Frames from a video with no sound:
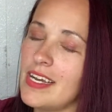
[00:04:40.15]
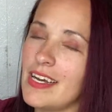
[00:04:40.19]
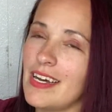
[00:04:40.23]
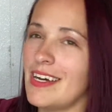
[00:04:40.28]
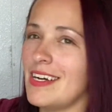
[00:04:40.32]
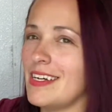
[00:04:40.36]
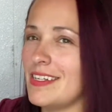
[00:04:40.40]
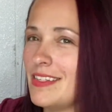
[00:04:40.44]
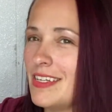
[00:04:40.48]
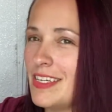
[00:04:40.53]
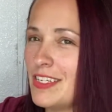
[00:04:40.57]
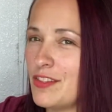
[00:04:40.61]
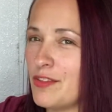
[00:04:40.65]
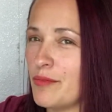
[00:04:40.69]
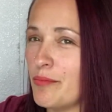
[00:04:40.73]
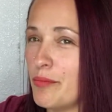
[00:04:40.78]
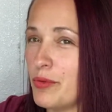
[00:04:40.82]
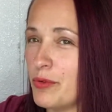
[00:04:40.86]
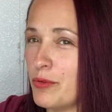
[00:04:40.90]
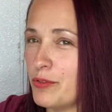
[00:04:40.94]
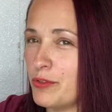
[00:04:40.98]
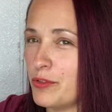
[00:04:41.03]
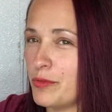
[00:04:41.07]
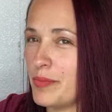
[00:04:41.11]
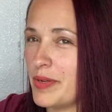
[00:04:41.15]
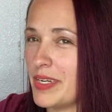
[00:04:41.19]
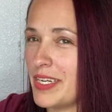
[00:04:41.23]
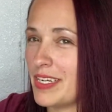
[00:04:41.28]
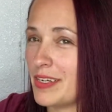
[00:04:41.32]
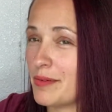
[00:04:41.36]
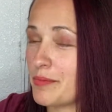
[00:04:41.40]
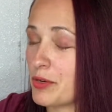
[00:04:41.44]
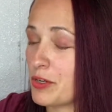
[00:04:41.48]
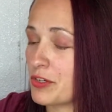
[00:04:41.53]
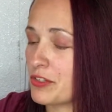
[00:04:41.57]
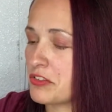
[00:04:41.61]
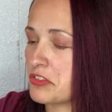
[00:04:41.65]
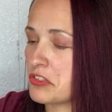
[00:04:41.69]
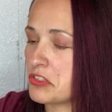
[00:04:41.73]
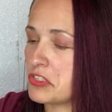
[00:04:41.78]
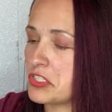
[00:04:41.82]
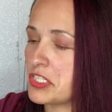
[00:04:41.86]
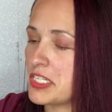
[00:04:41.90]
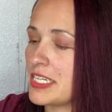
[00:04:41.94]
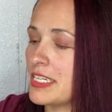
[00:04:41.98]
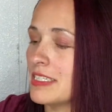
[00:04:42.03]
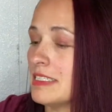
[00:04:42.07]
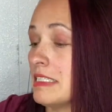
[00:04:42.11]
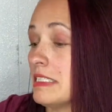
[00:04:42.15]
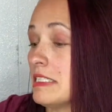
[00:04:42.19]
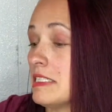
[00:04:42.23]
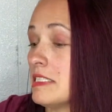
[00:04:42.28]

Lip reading: I like the bold pink personally.